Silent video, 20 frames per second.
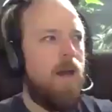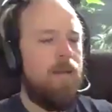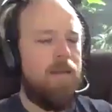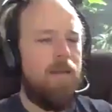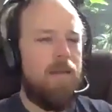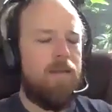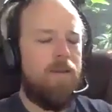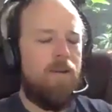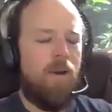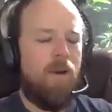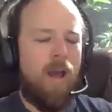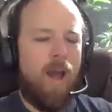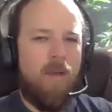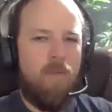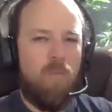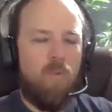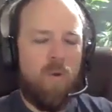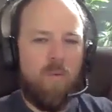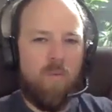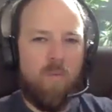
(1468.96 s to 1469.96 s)
did that turn
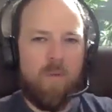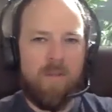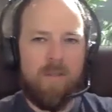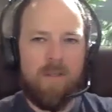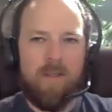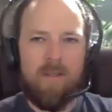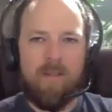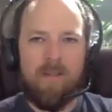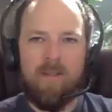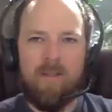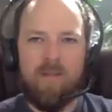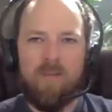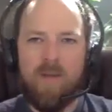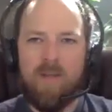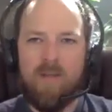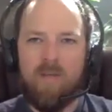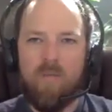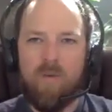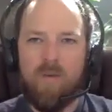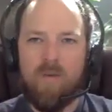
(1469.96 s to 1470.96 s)
out? Was there a
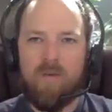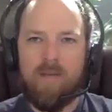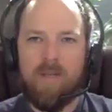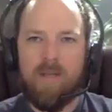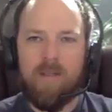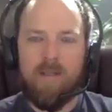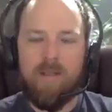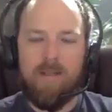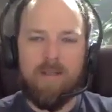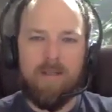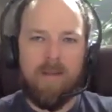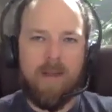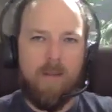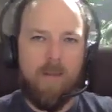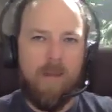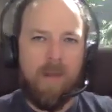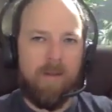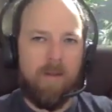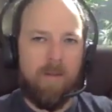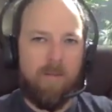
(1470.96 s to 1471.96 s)
situation where you said, "Listen,
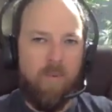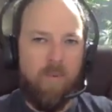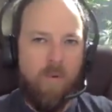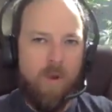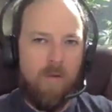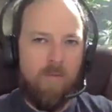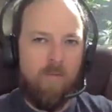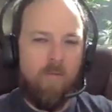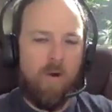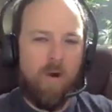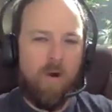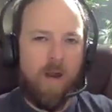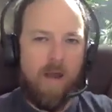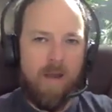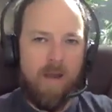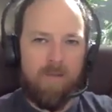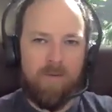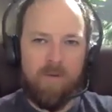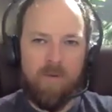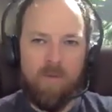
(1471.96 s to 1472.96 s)
I'm at the point where I
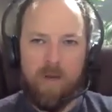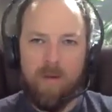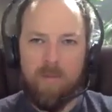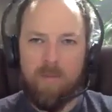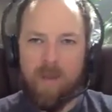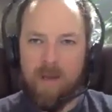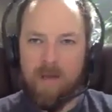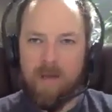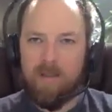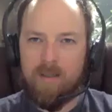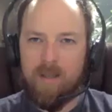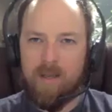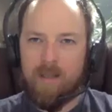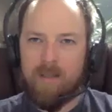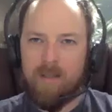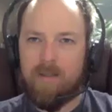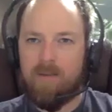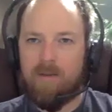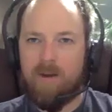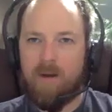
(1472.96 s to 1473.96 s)
have so many pages, I
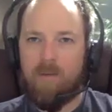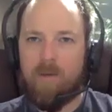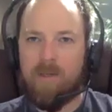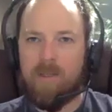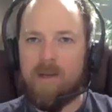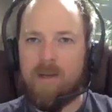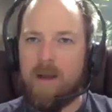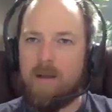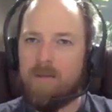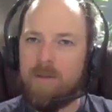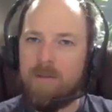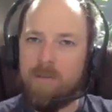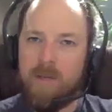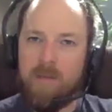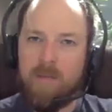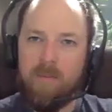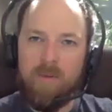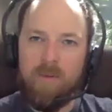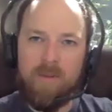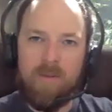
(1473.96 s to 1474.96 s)
need to start reaching out to
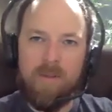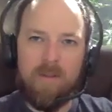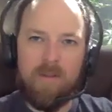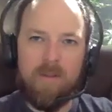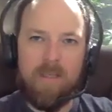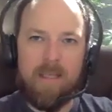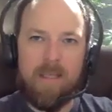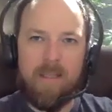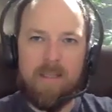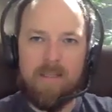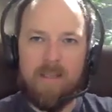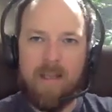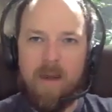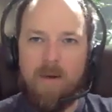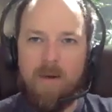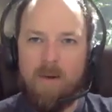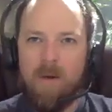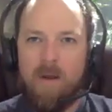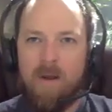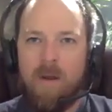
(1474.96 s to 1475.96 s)
people to get this
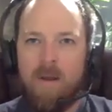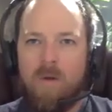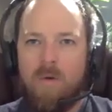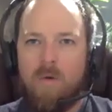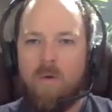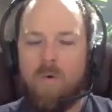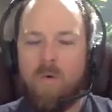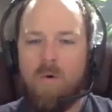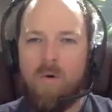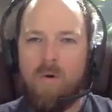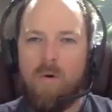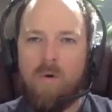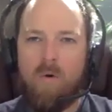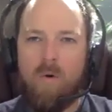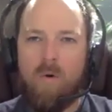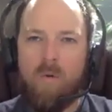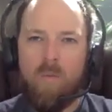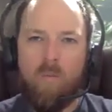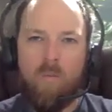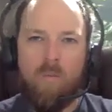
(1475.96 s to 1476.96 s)
out,"
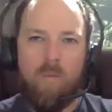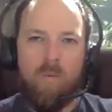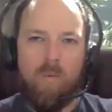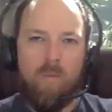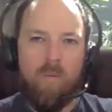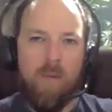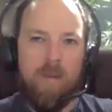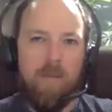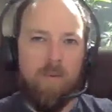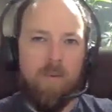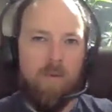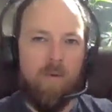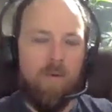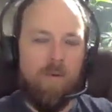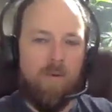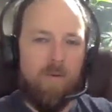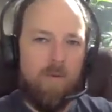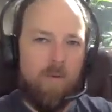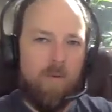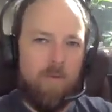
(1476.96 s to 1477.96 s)
or were
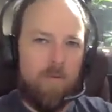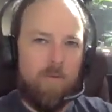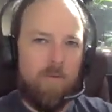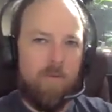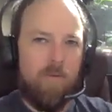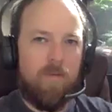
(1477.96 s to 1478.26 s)
people